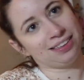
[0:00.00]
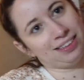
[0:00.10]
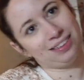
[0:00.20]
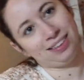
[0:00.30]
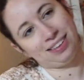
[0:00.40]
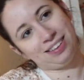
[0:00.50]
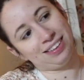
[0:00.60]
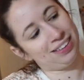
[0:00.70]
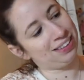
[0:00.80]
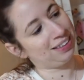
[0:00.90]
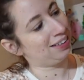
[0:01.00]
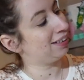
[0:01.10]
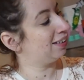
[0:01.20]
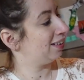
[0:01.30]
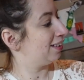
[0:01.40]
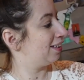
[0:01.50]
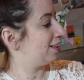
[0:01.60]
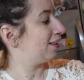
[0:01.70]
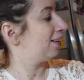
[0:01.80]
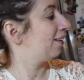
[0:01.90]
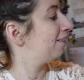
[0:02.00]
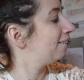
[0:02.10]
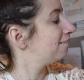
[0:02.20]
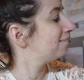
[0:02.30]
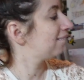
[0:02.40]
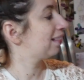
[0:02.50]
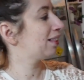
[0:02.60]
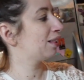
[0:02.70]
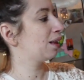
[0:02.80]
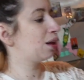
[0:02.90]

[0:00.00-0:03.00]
You have to, like, plug it in, like, copy the songs over and all this